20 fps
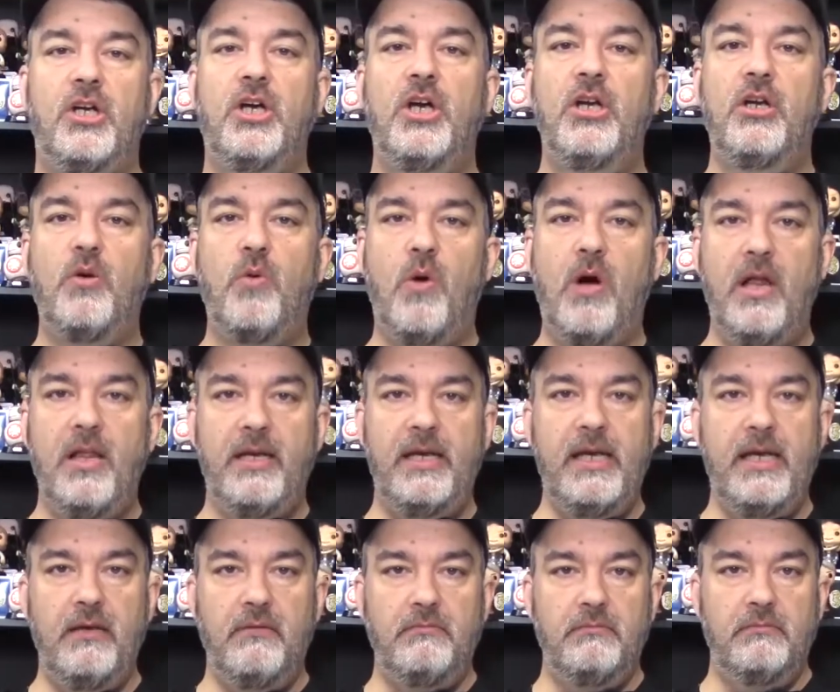good
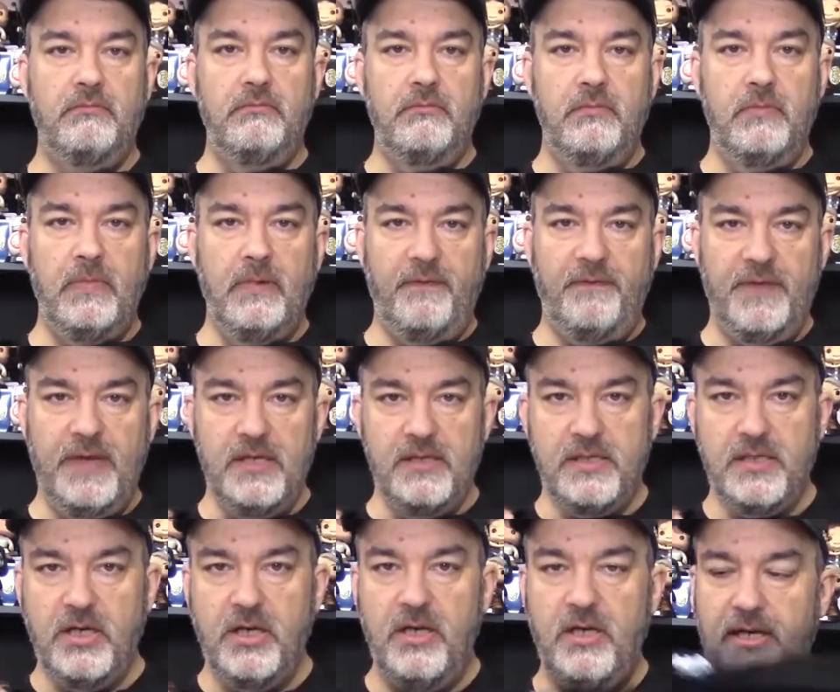quality. It
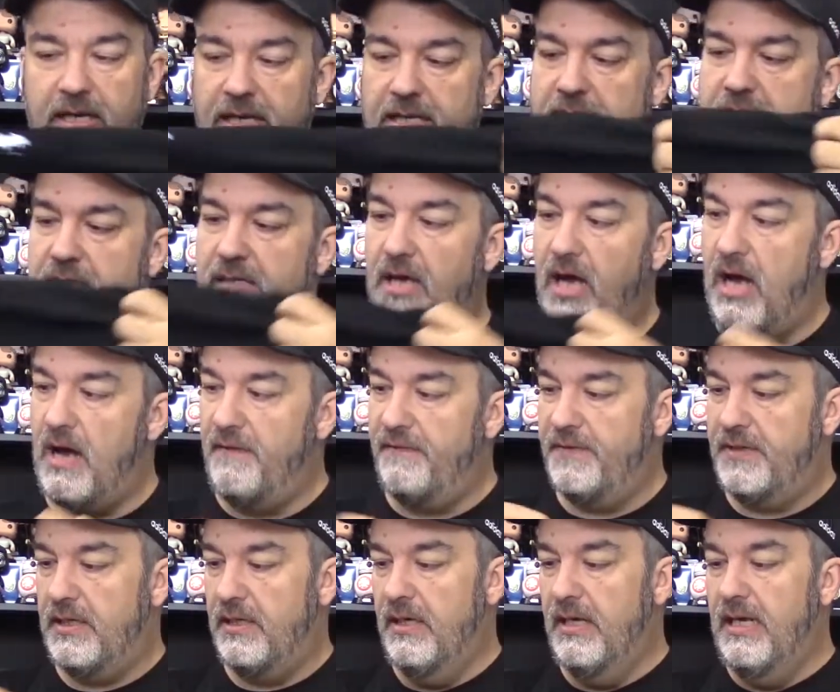feels good. It's
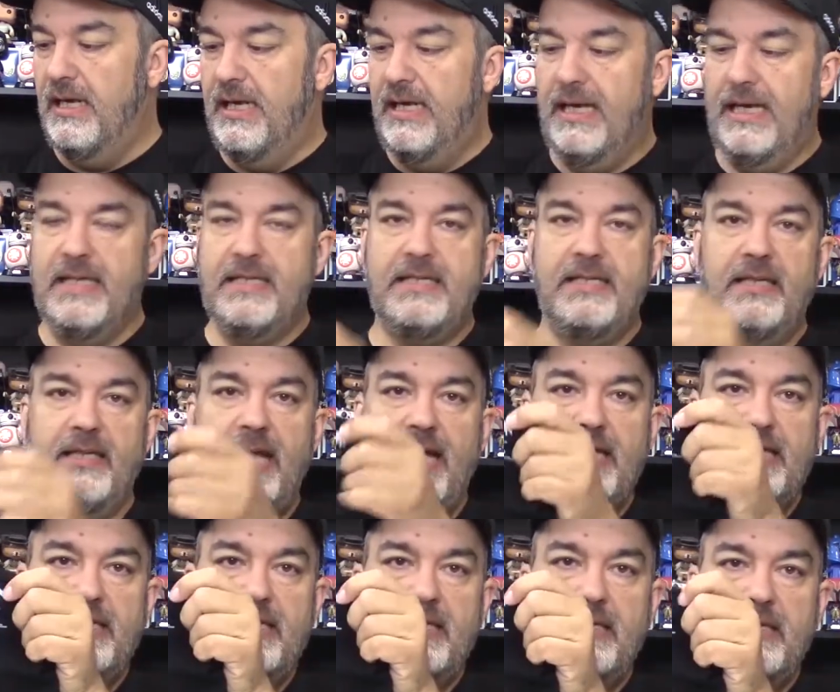soft. It's
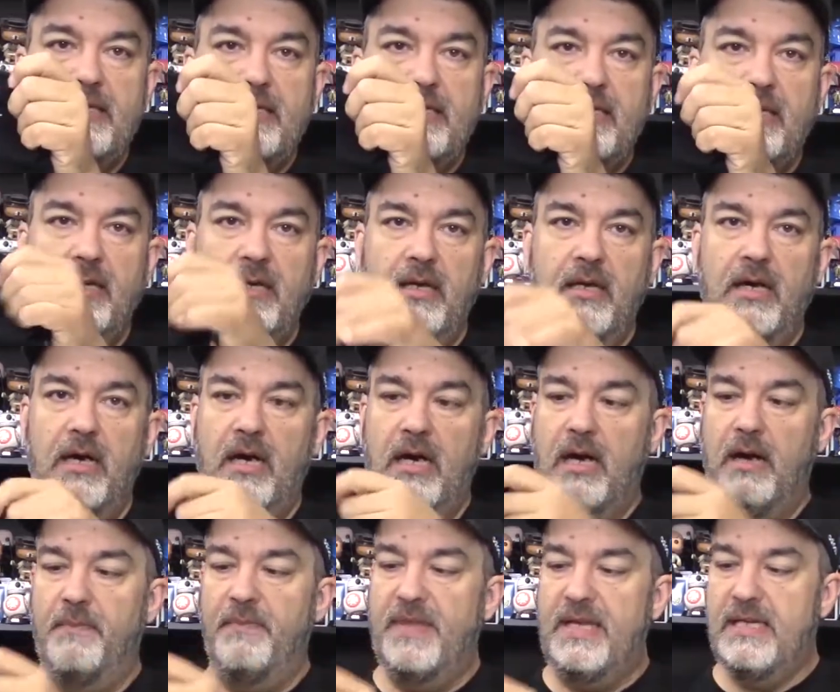licensed.
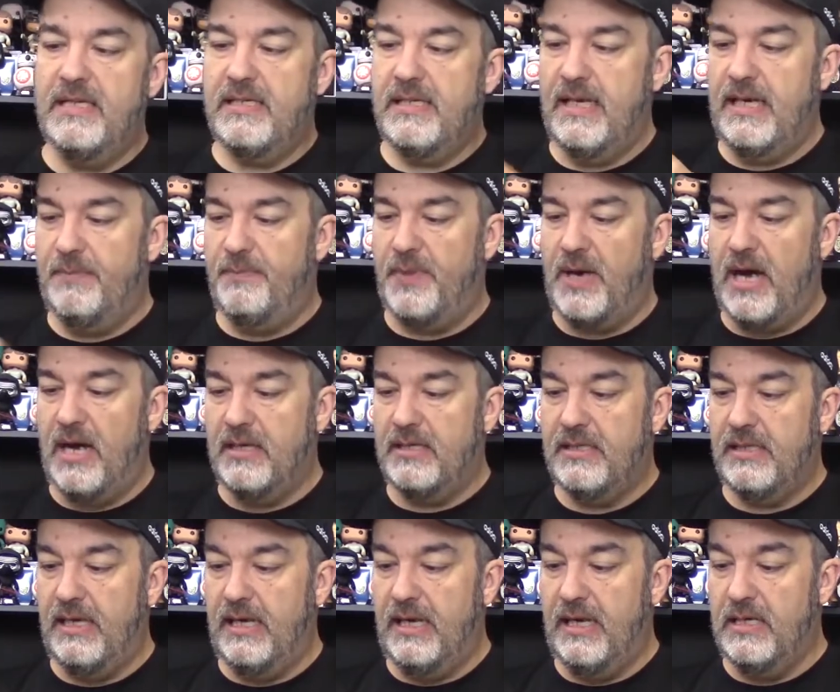This
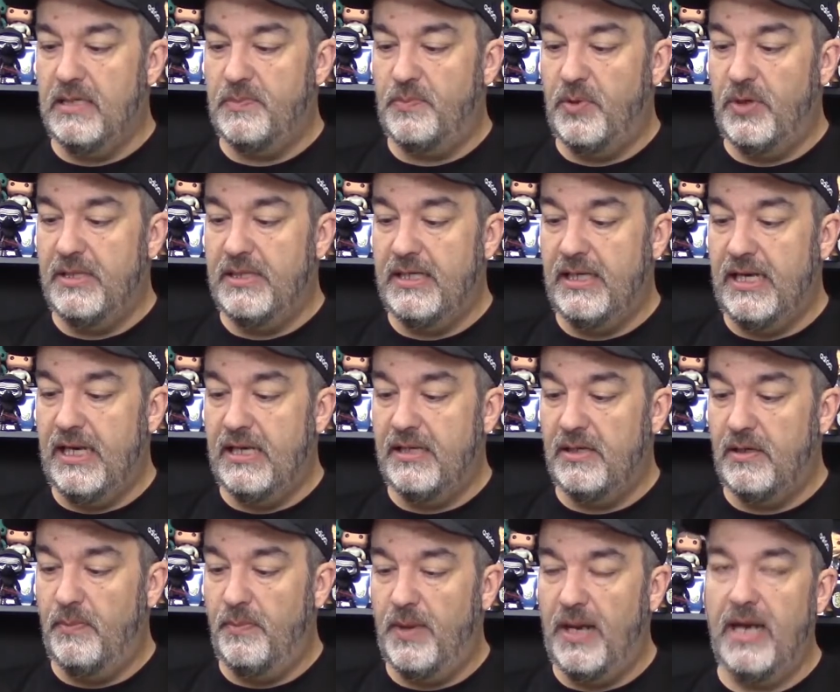box is put
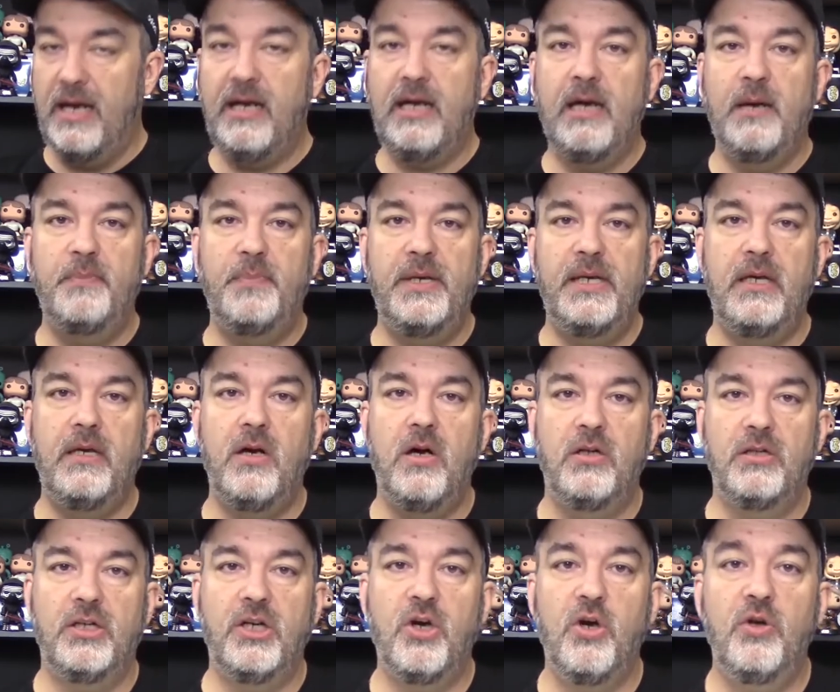together by a company
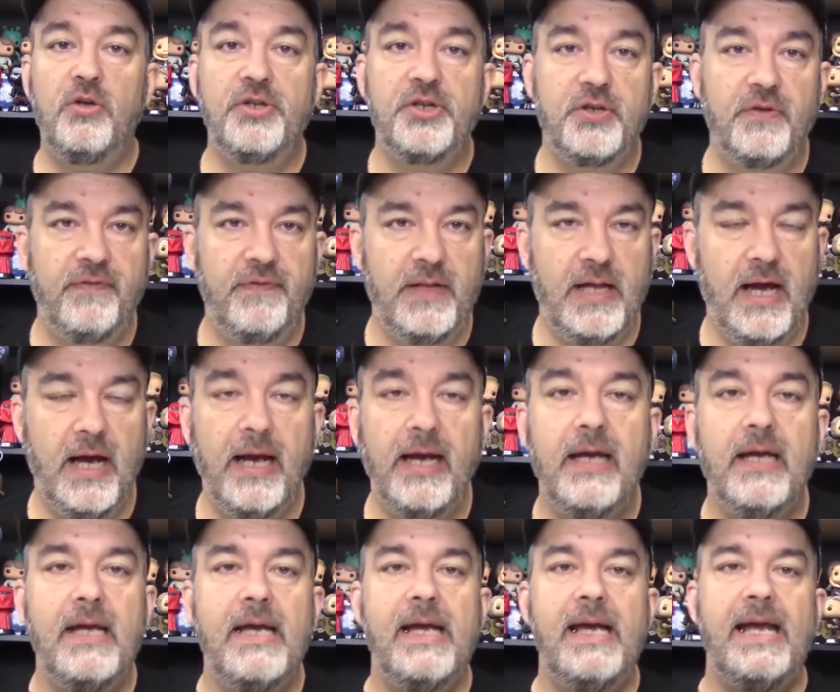called Culturefly,
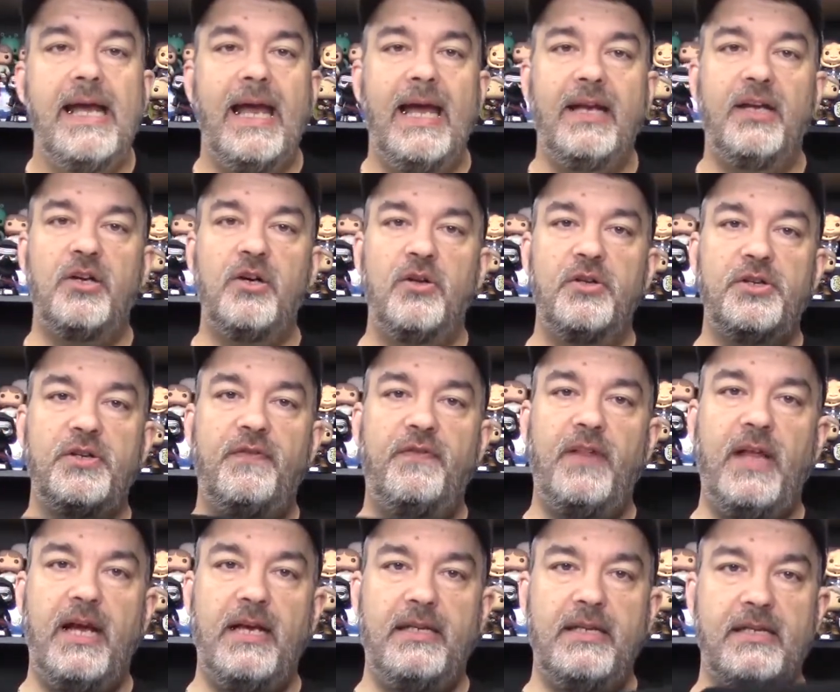and
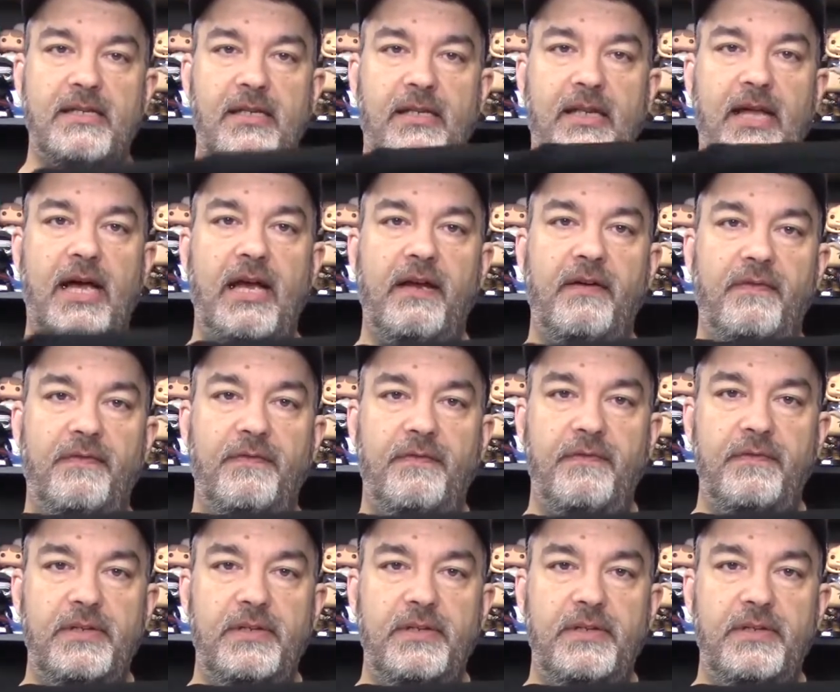Culturefly does a lot of